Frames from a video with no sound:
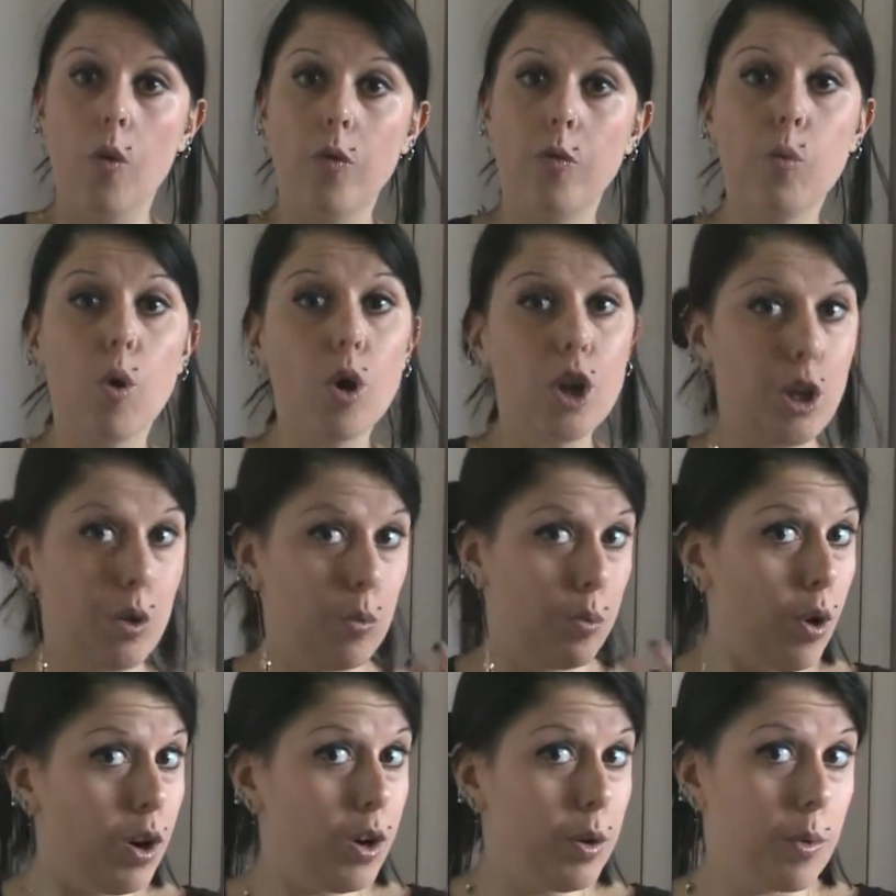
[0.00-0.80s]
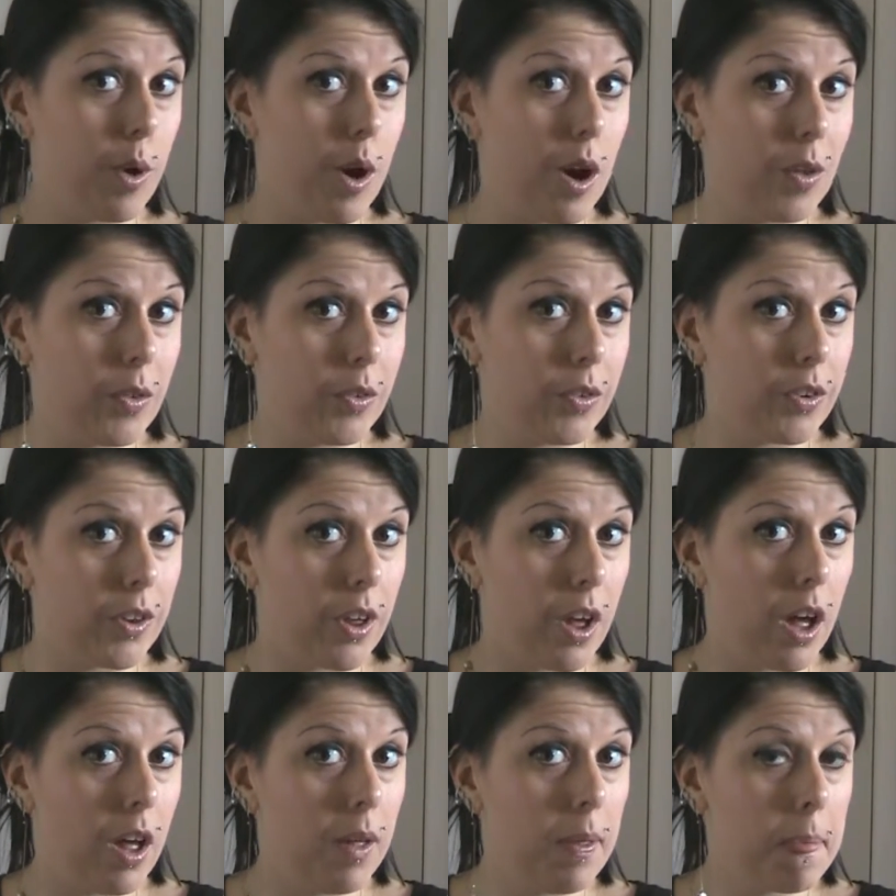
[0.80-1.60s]
What you want to
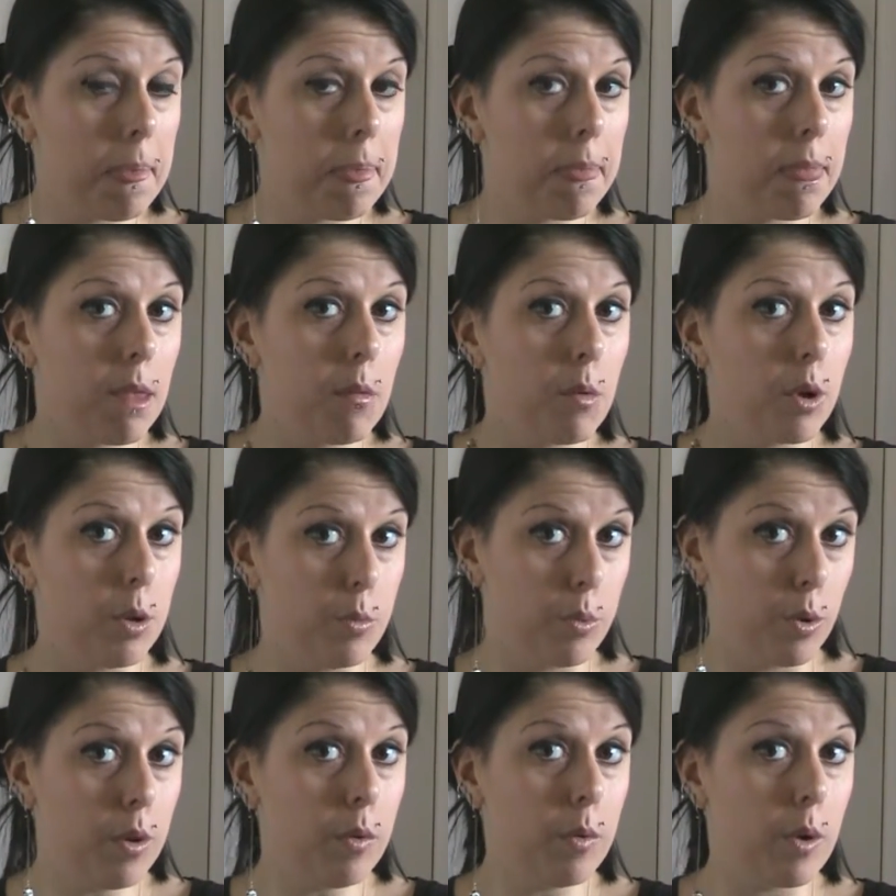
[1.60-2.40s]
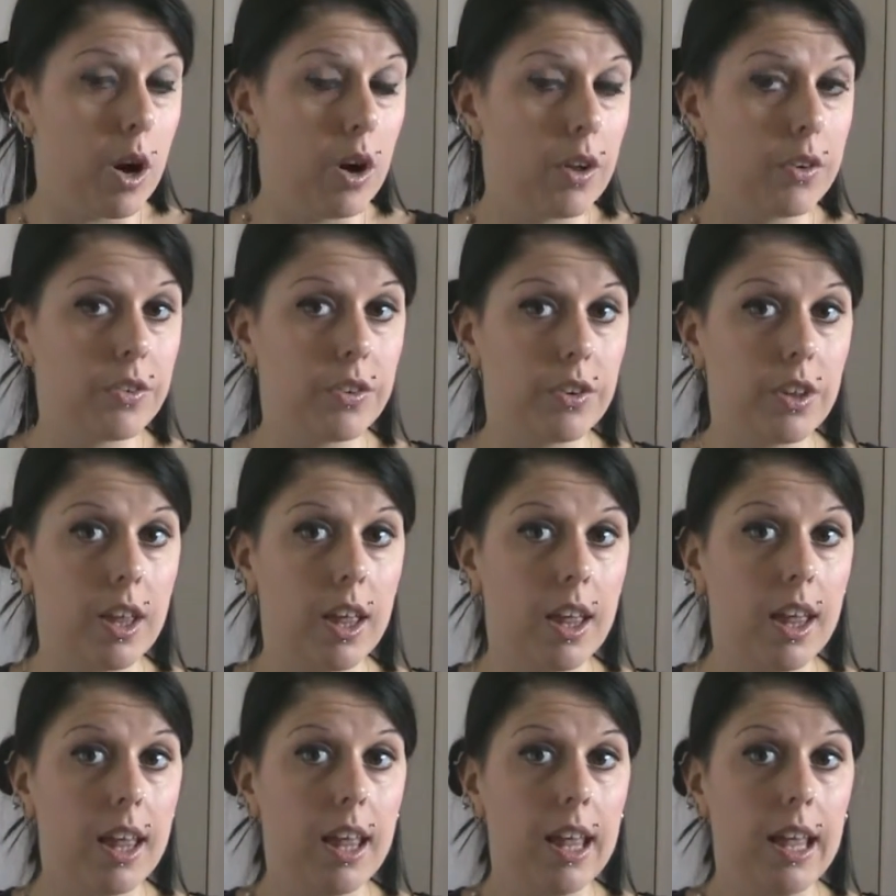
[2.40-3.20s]
answer, what you want to ask
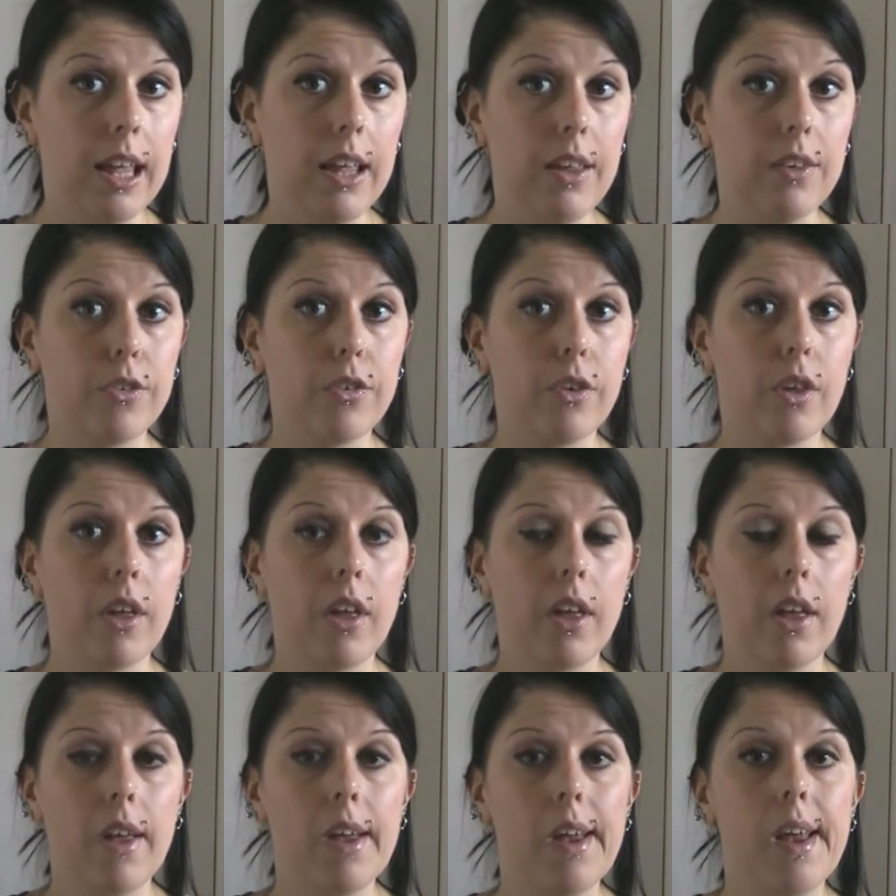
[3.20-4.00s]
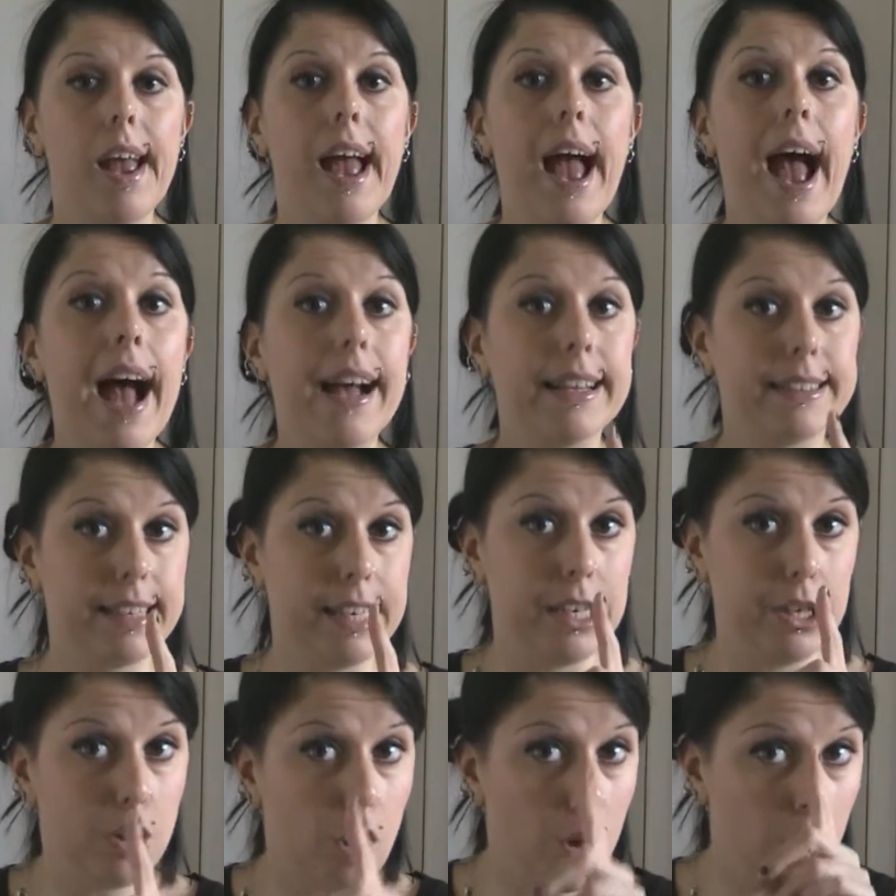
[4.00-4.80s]
is, has he
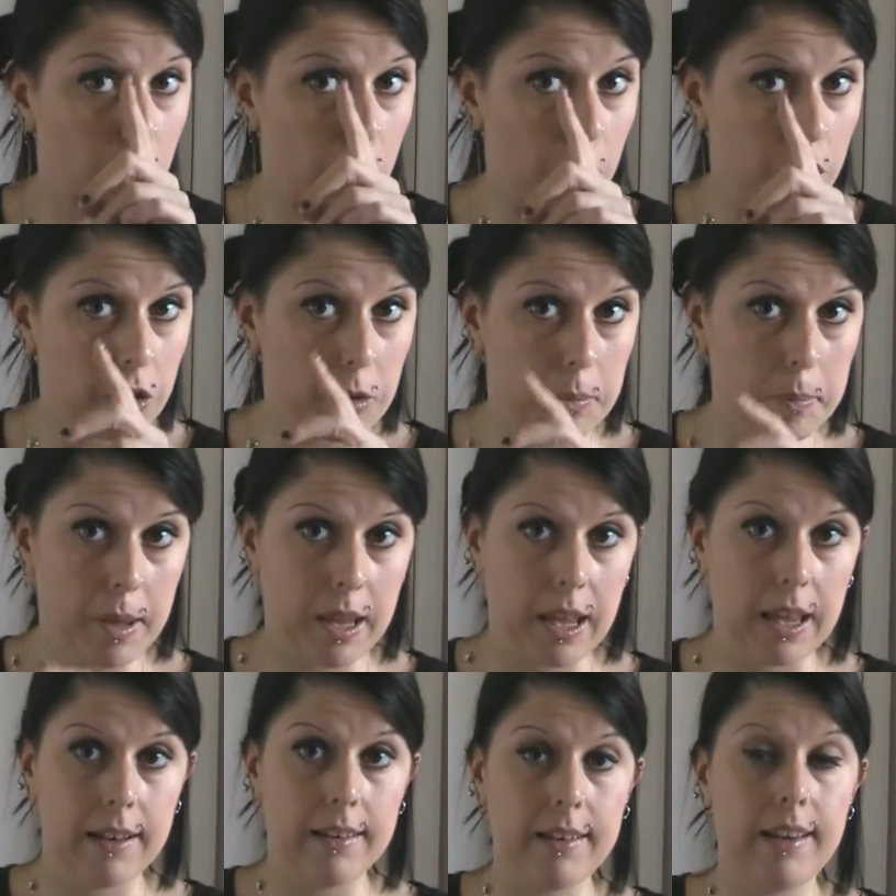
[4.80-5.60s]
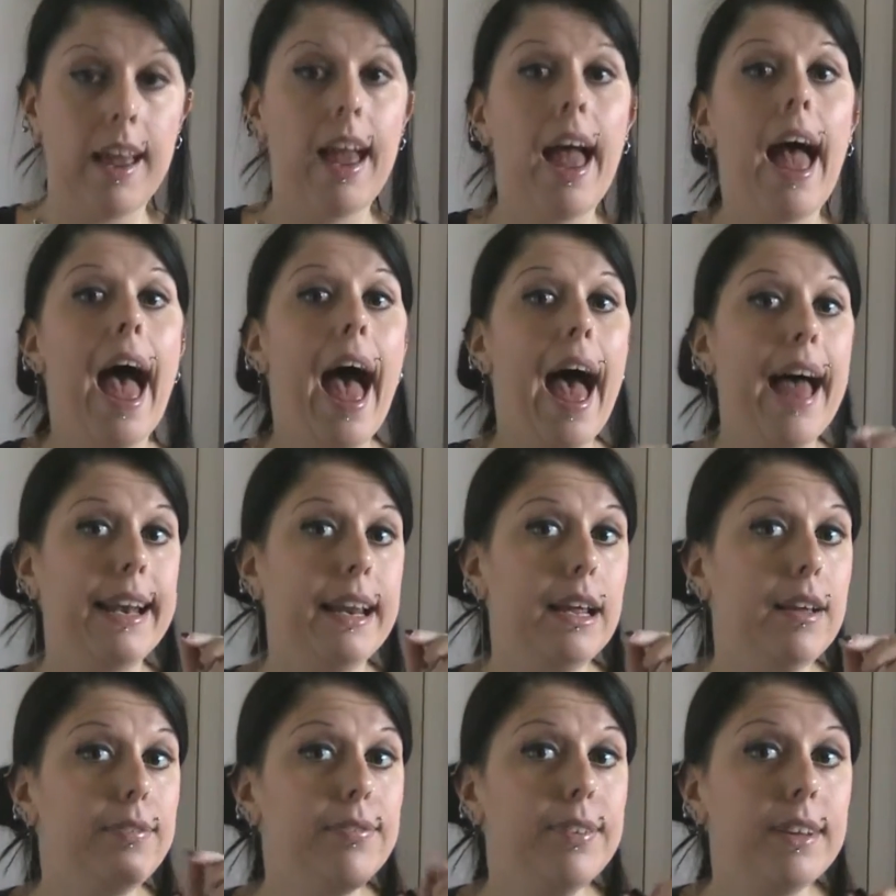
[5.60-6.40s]
not got a beard? And
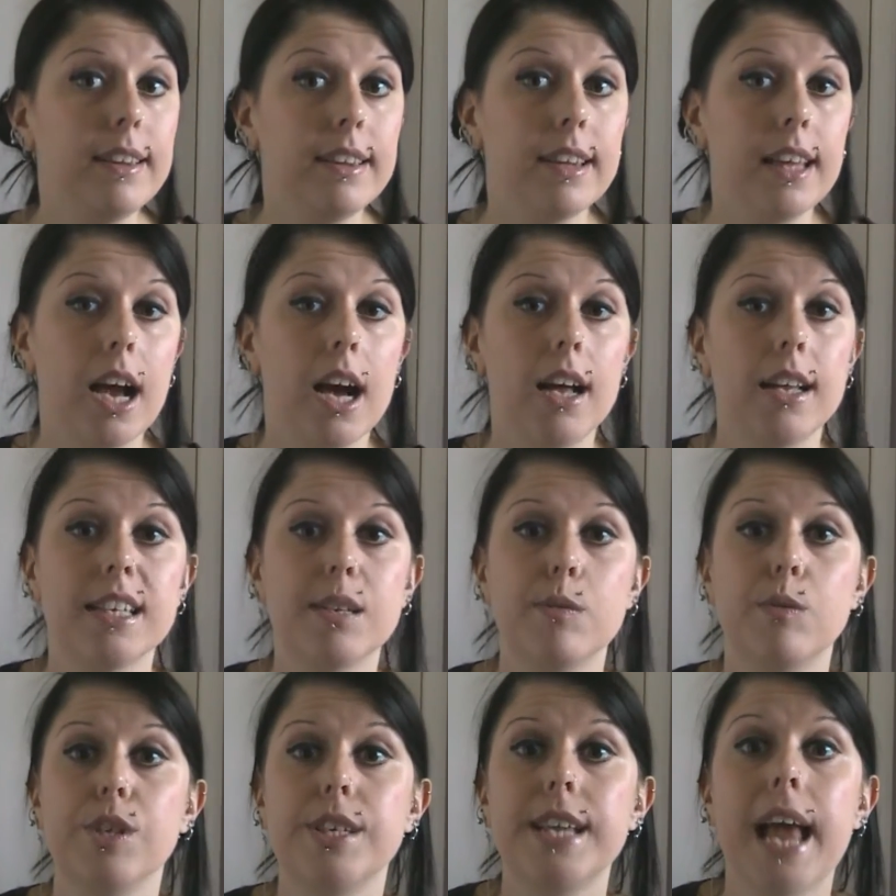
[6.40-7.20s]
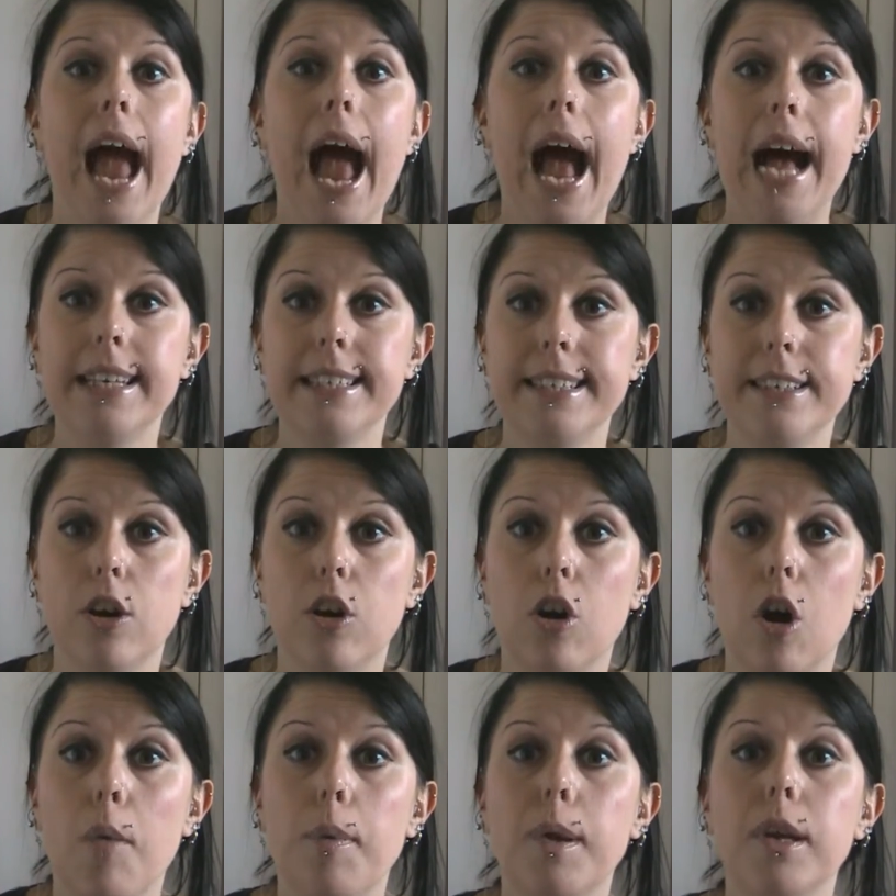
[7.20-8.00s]
if the answer was, has he not
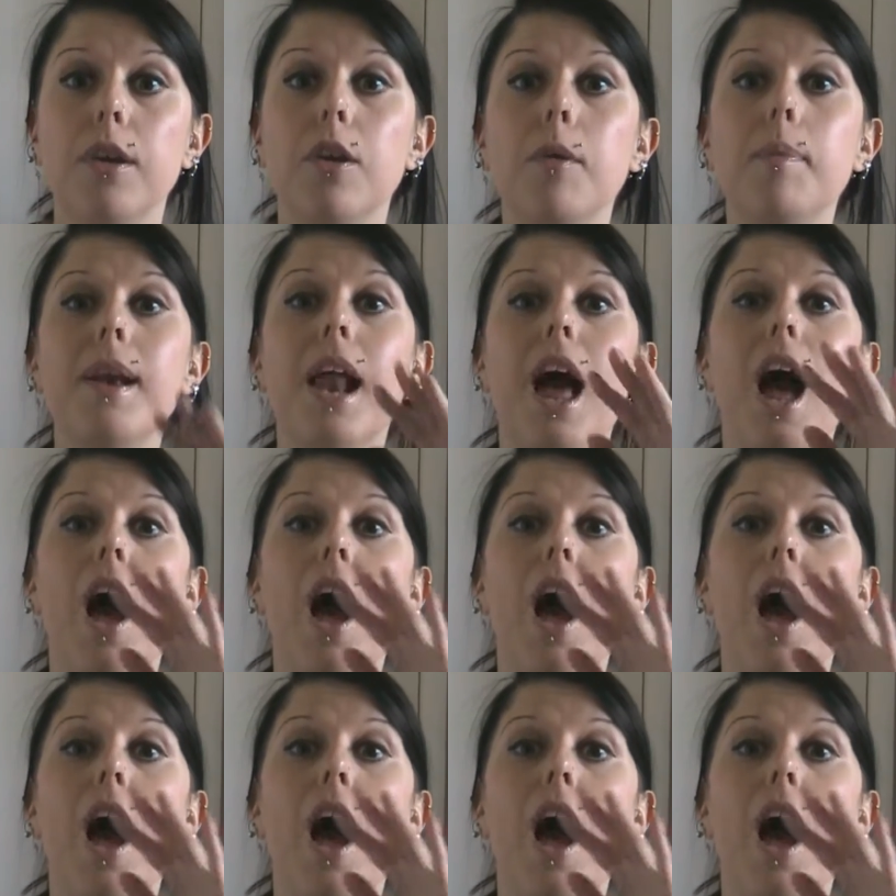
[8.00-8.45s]
got a beard, you'd be like,